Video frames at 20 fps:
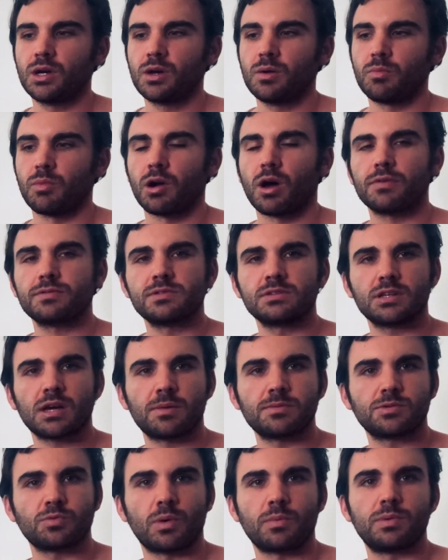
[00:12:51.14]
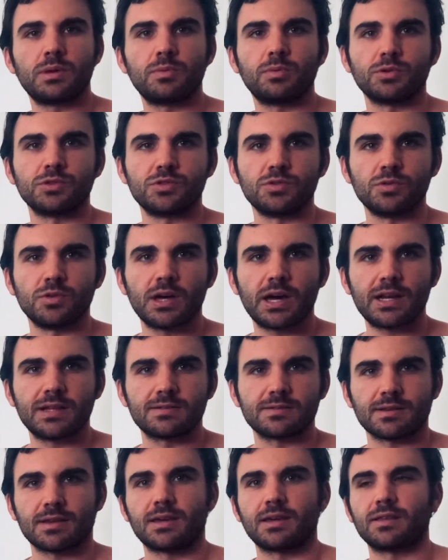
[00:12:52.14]
But oftentimes when people do that,
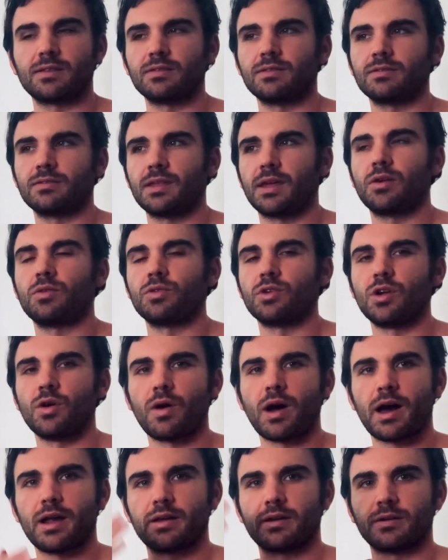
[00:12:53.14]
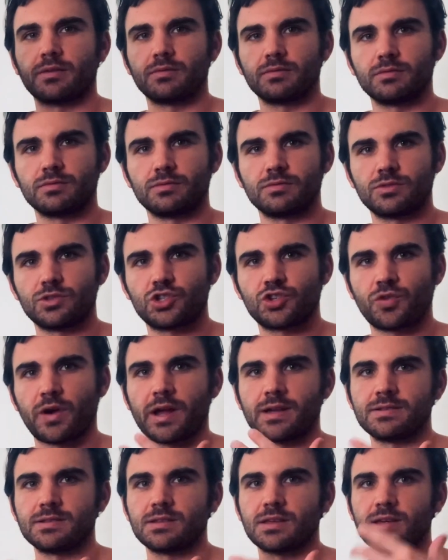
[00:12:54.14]
it's like they don't know how to
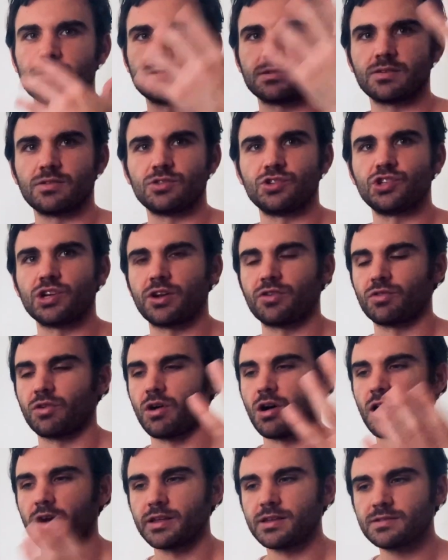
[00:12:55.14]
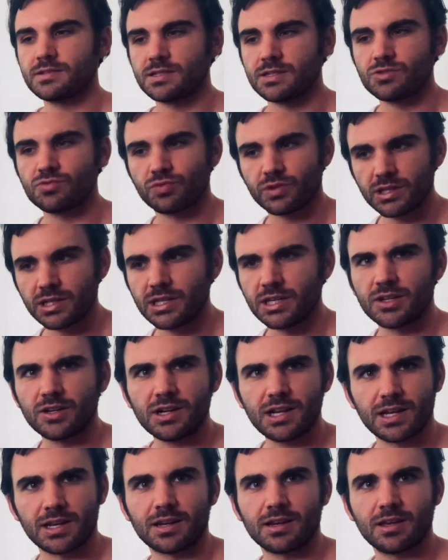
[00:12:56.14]
translate to the general audience. He's really good
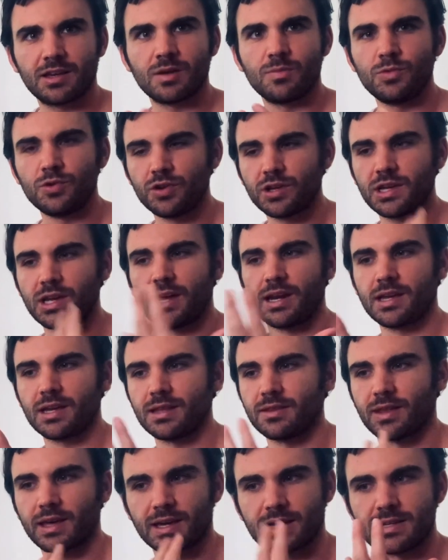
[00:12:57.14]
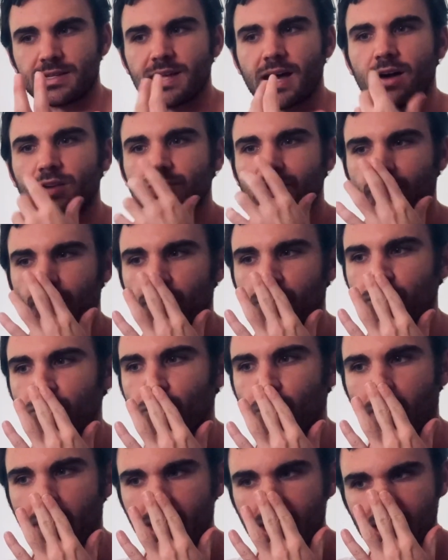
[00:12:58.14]
at communicating in like a down-to-earth
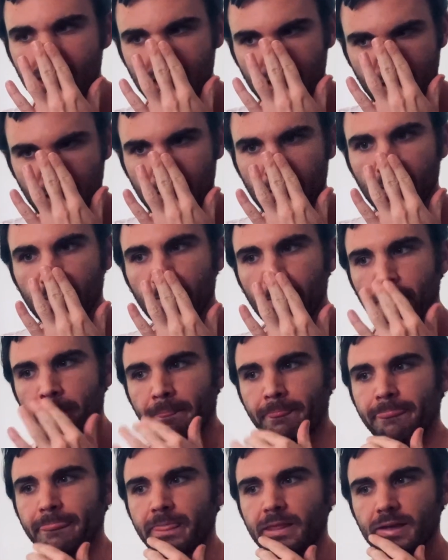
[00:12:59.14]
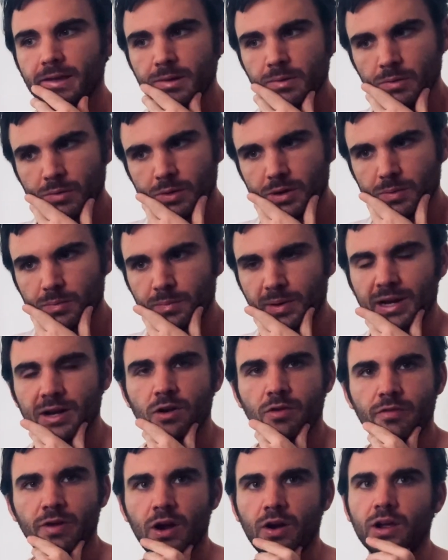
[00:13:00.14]
way, but in
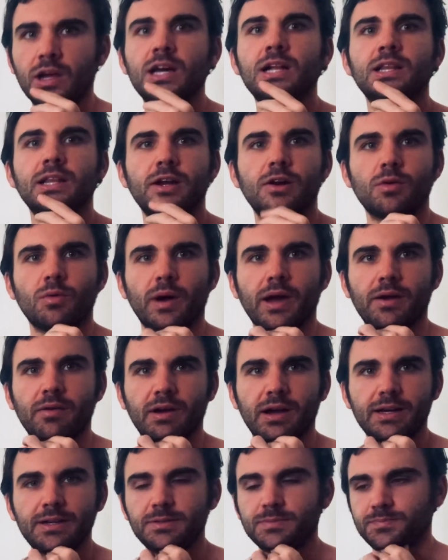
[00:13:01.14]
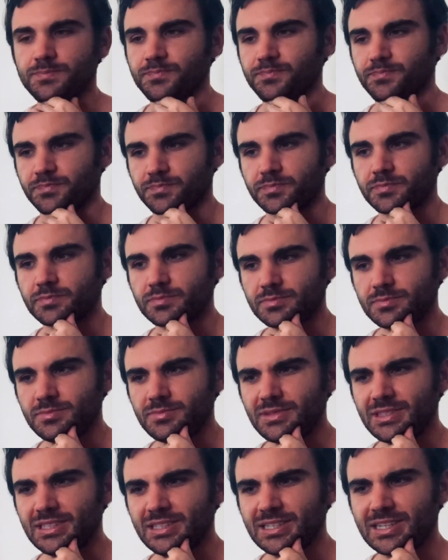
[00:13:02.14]
a very clear way, right?
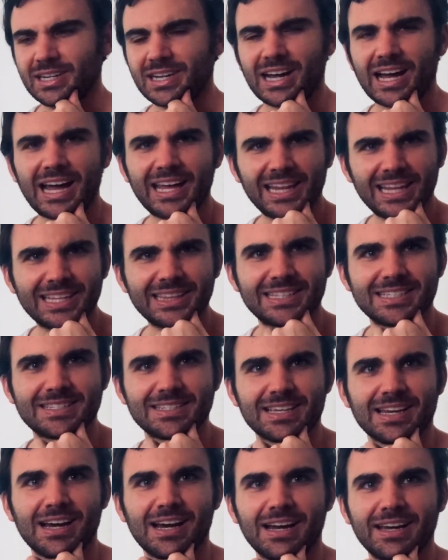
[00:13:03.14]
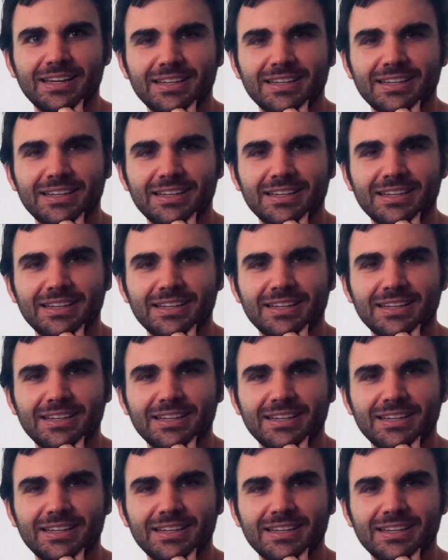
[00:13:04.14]
I like this guy.